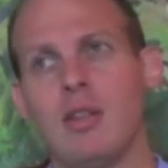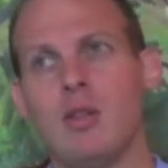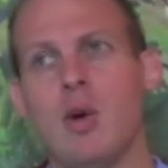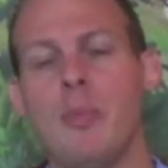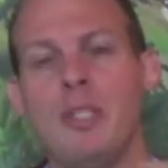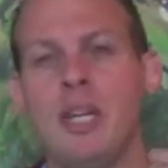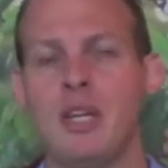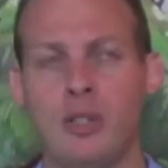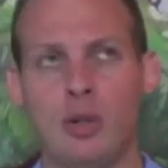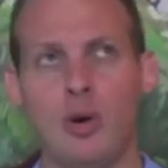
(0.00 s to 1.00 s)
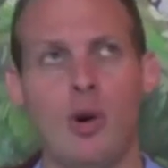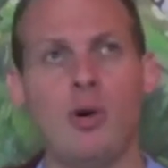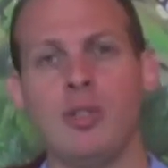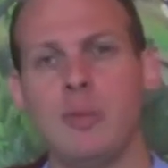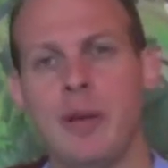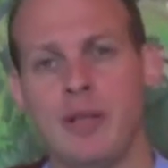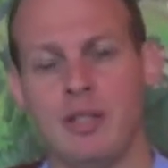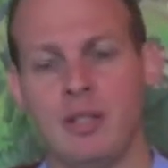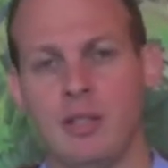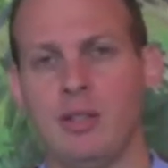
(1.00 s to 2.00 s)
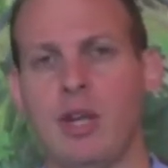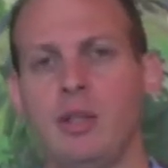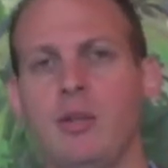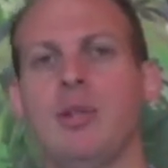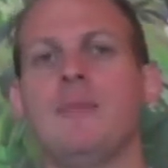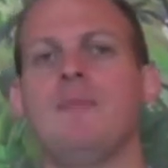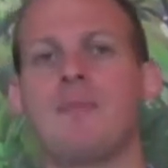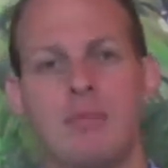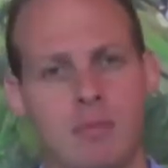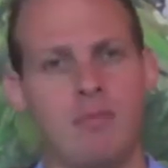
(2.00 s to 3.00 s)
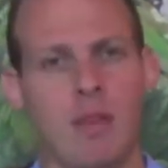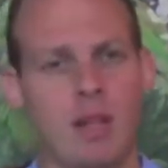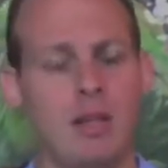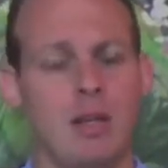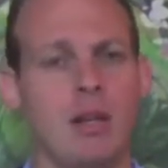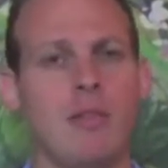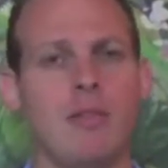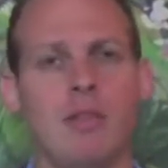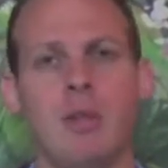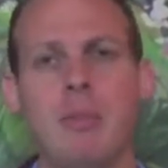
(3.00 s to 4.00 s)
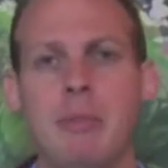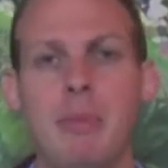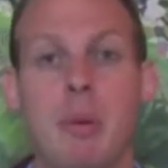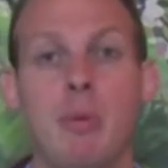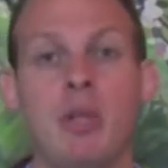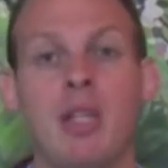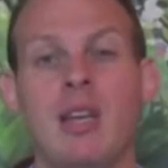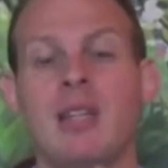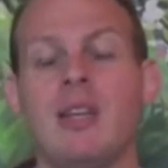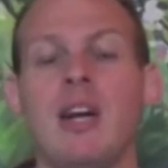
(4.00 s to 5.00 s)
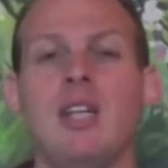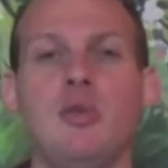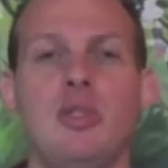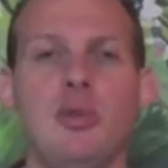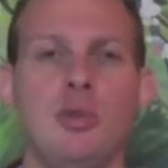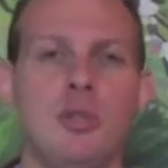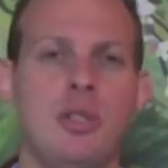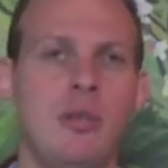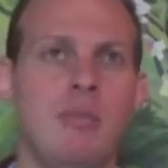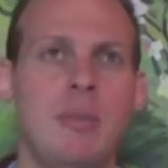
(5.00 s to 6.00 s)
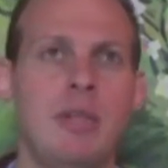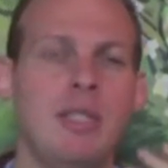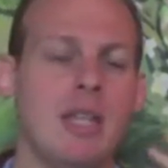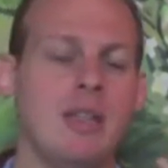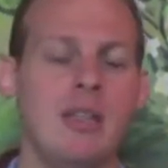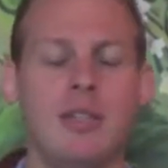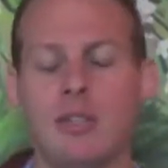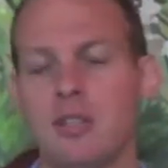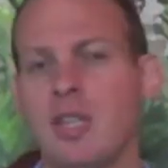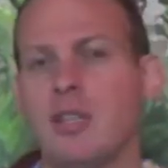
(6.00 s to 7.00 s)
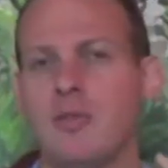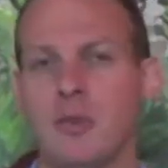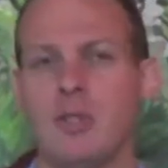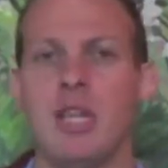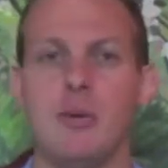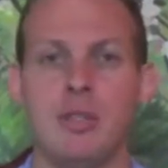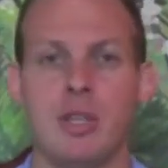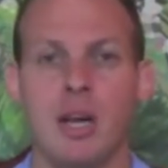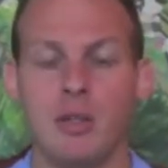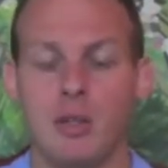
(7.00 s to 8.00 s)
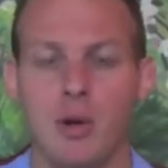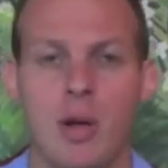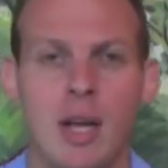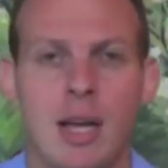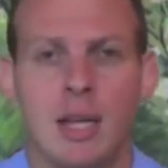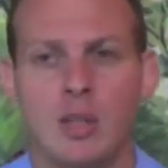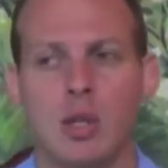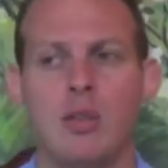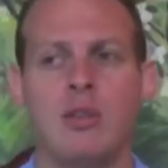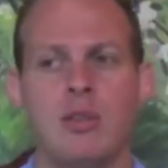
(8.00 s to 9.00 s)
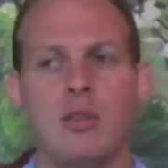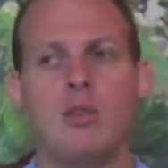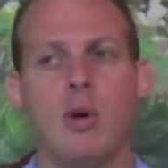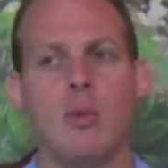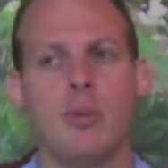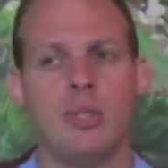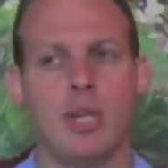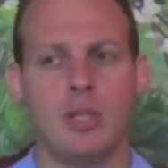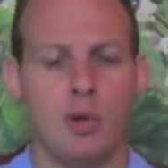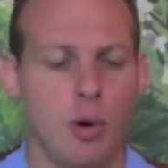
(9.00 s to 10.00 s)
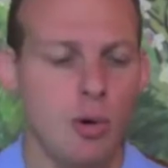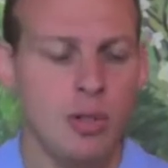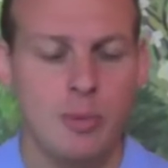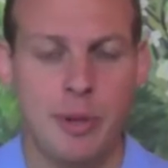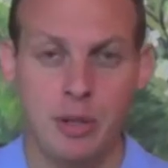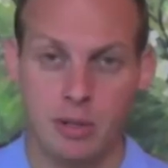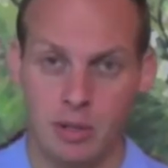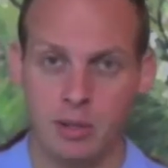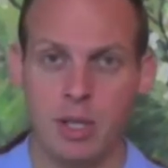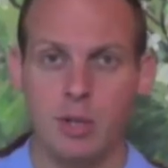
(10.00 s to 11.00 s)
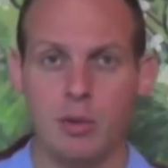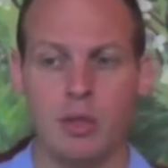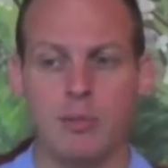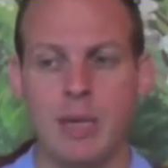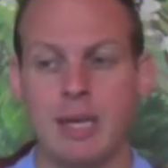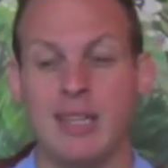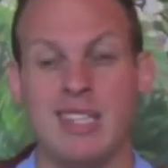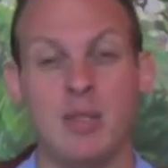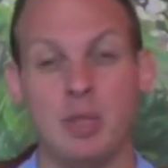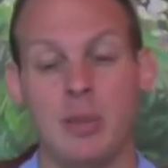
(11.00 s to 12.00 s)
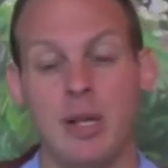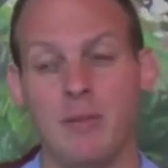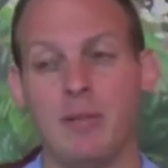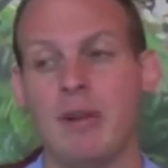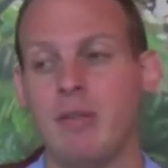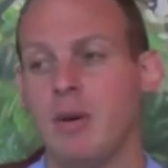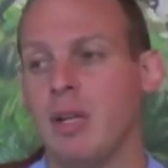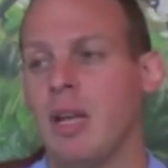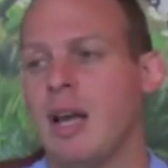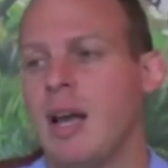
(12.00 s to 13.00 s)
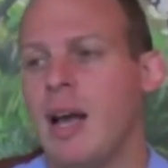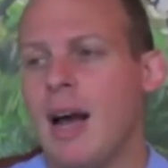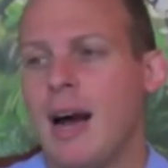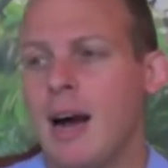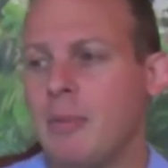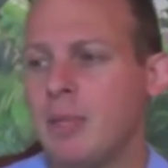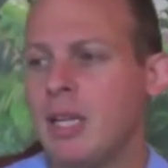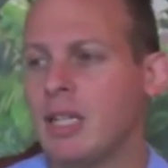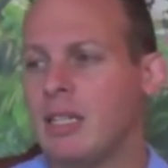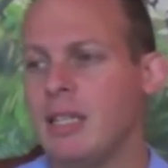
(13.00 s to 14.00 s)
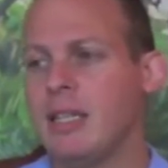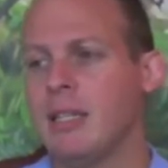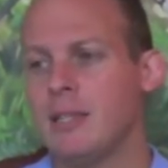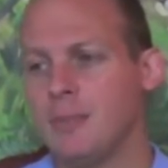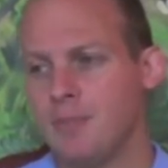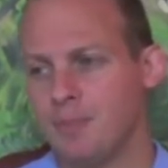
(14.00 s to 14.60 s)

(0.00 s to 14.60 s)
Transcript: don't project your own spelling skills onto it. Think of maybe people in other countries whose maybe it's not English is not their first language also. So don't project your own spelling skills onto it. Make it easy to spell for everyone. The next thing is